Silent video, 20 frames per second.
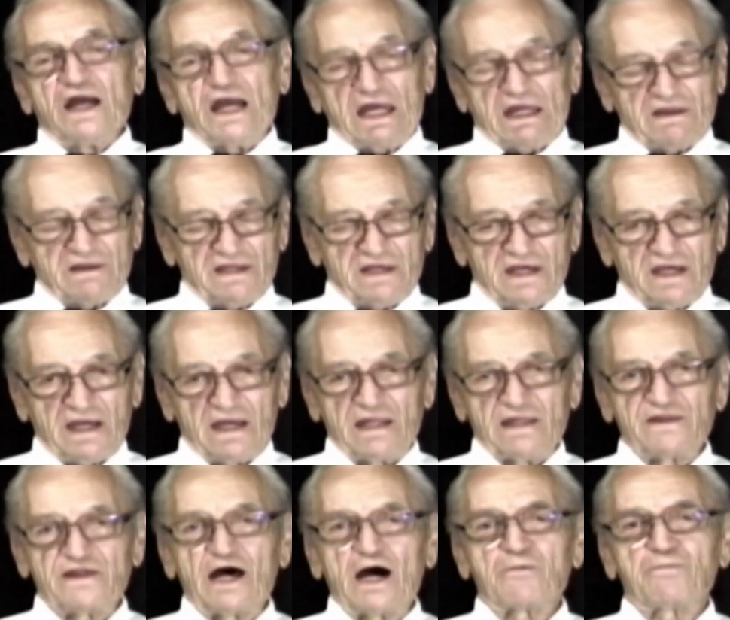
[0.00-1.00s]
and they
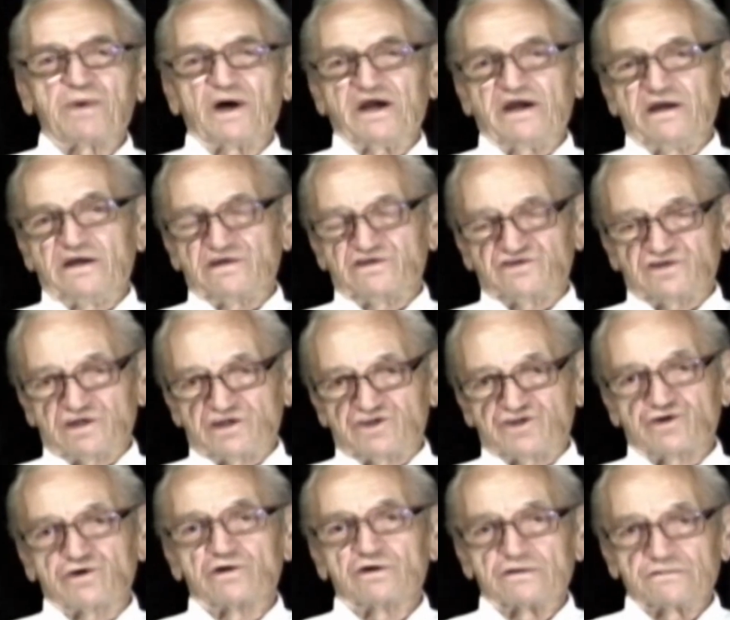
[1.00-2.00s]
end up against the
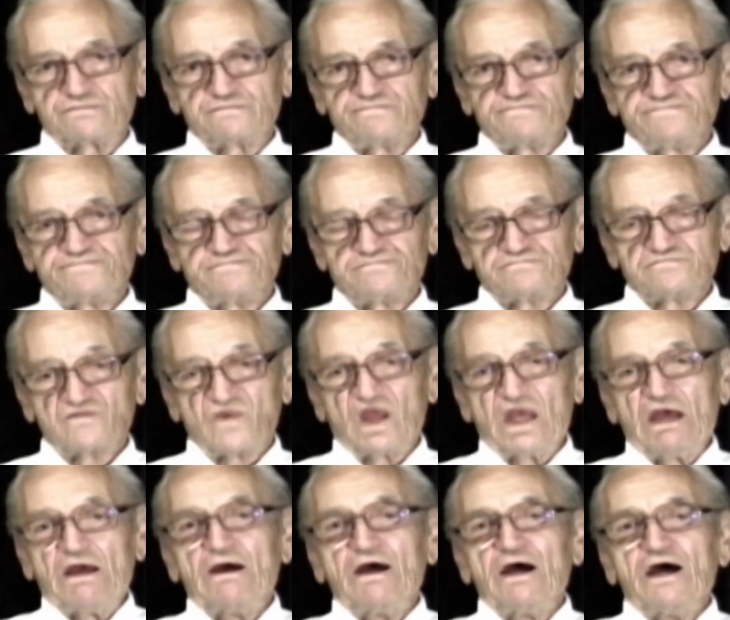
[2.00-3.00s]
shore.
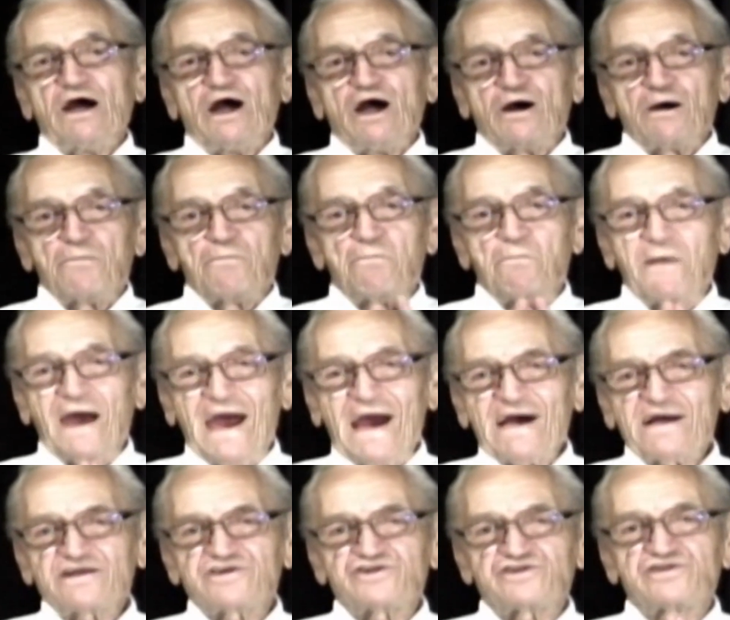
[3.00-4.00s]

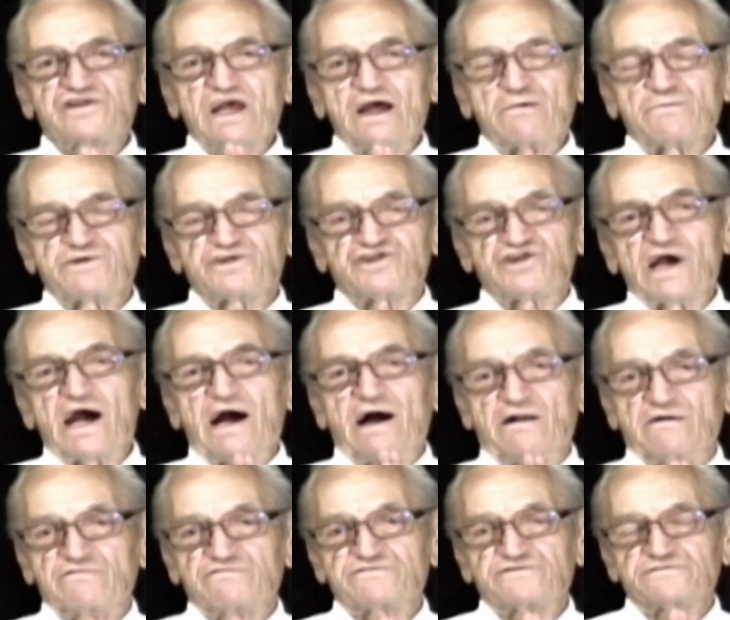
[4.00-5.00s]
Mats
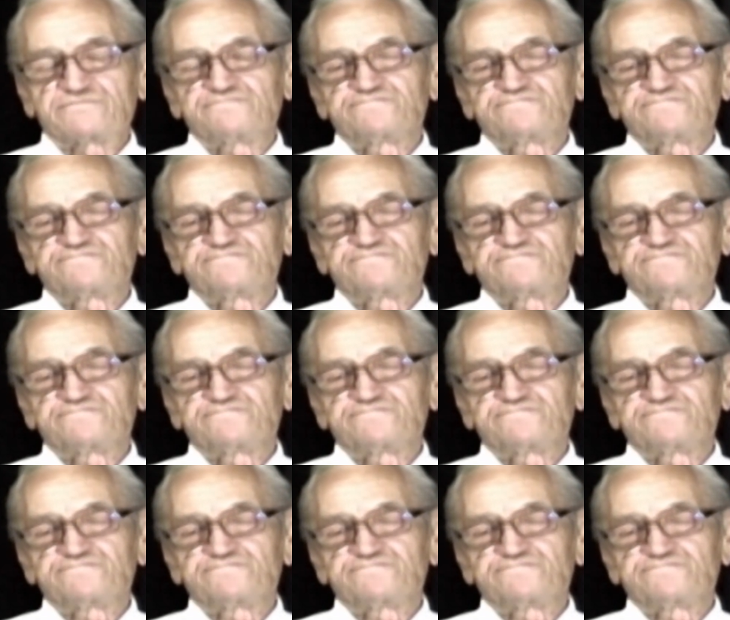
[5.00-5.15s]
themselves